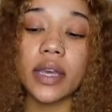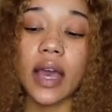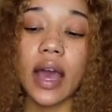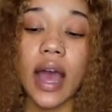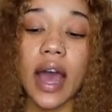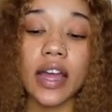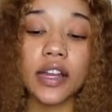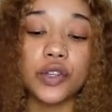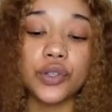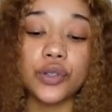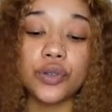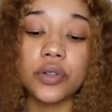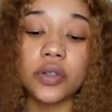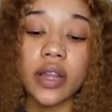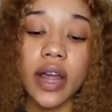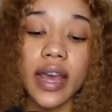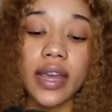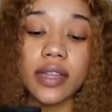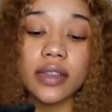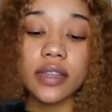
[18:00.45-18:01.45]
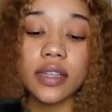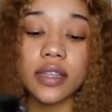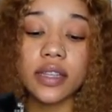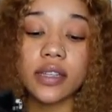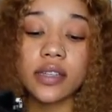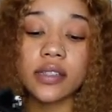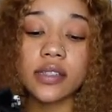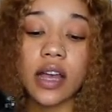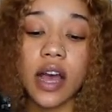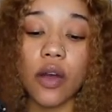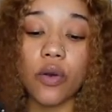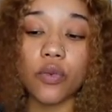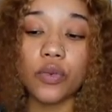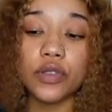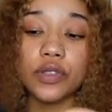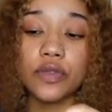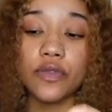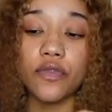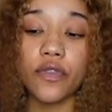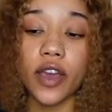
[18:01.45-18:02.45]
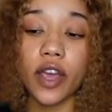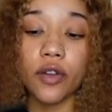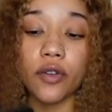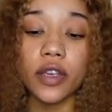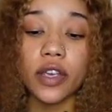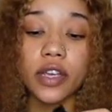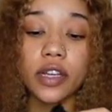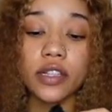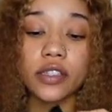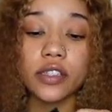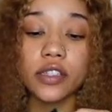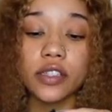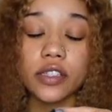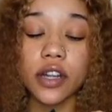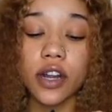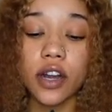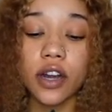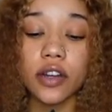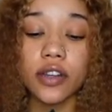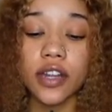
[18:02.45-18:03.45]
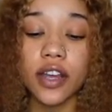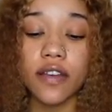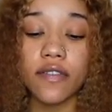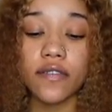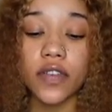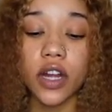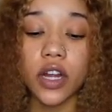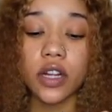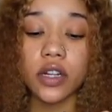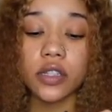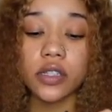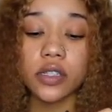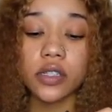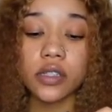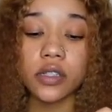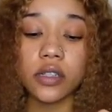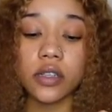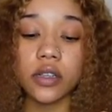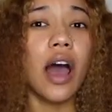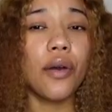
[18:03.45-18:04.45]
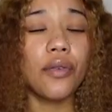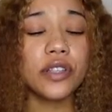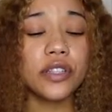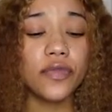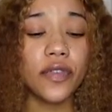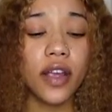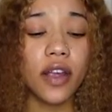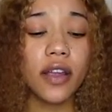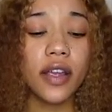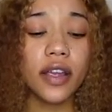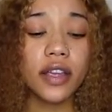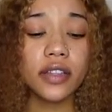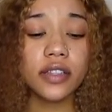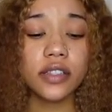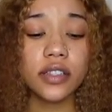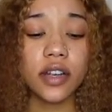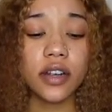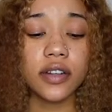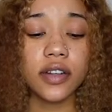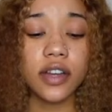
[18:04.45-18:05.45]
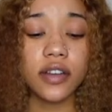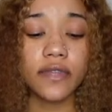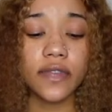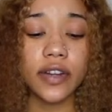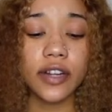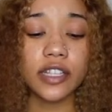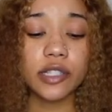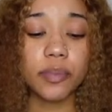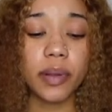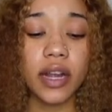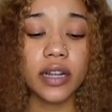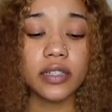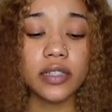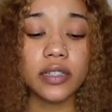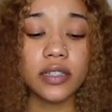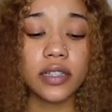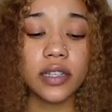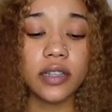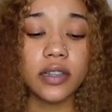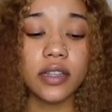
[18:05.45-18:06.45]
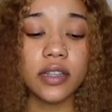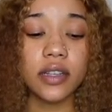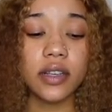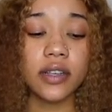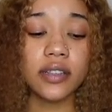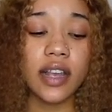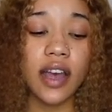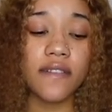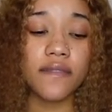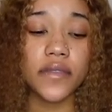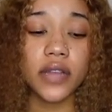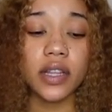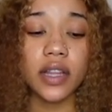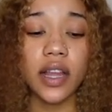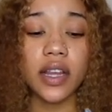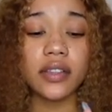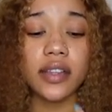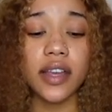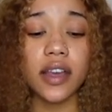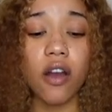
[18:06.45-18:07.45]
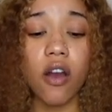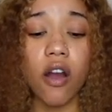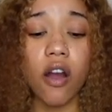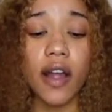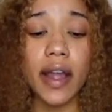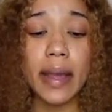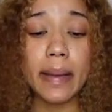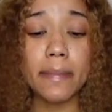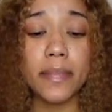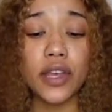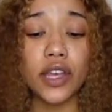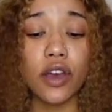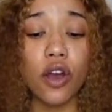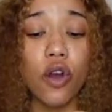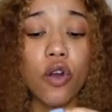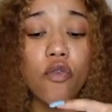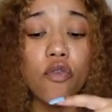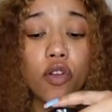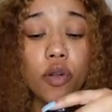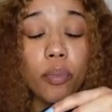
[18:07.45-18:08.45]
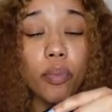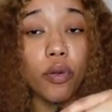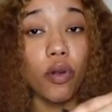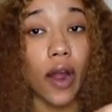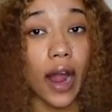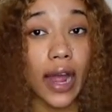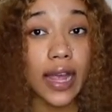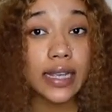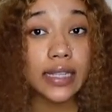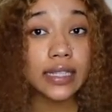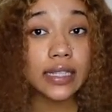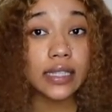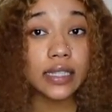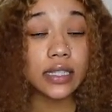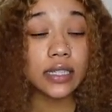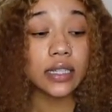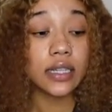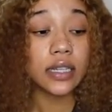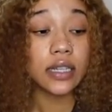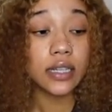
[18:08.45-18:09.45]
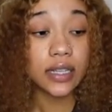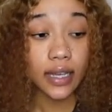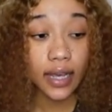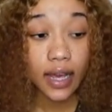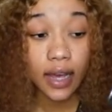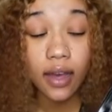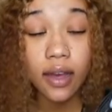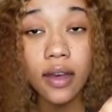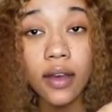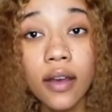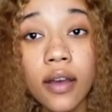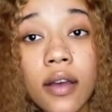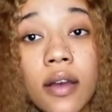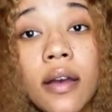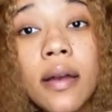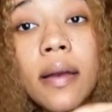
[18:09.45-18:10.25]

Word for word: yeah, I do like these. I was very concerned at first. I was very concerned at first purchasing these. I feel like they are a bit overpriced yeah